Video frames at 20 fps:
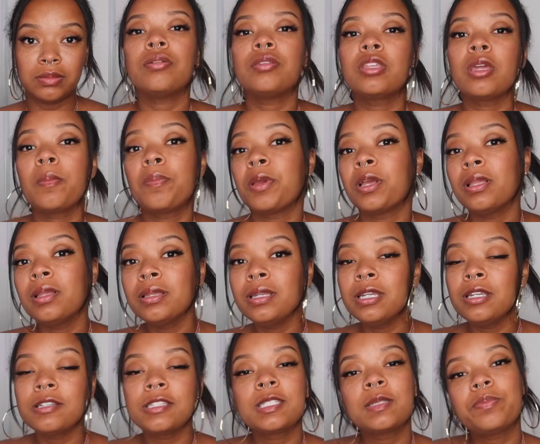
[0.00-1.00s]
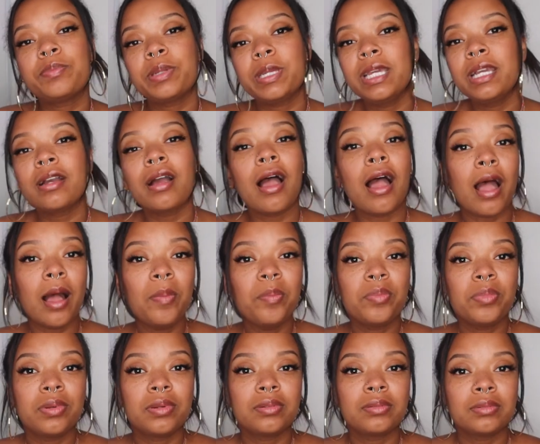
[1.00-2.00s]
The ability to speak
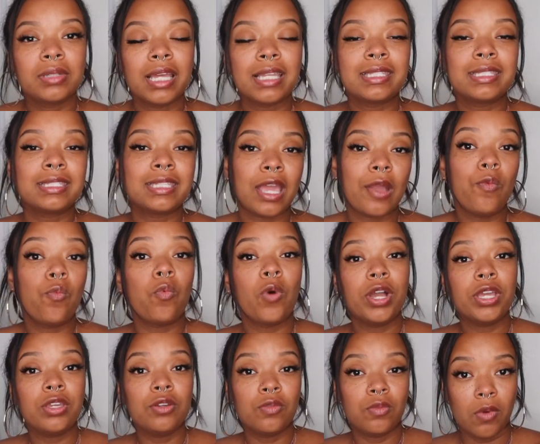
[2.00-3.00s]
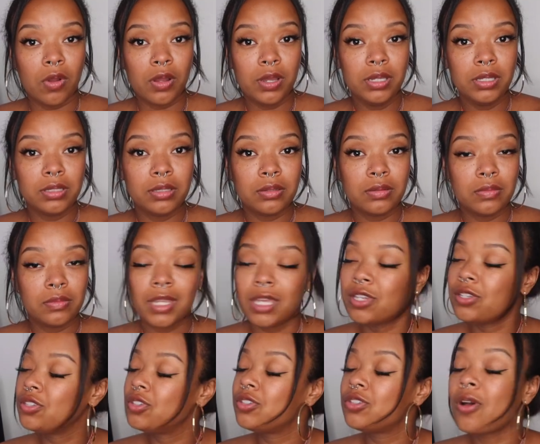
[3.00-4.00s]
up and say what you want
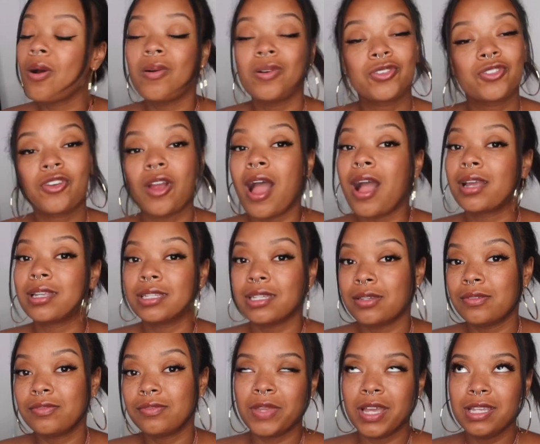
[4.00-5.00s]
is so attractive.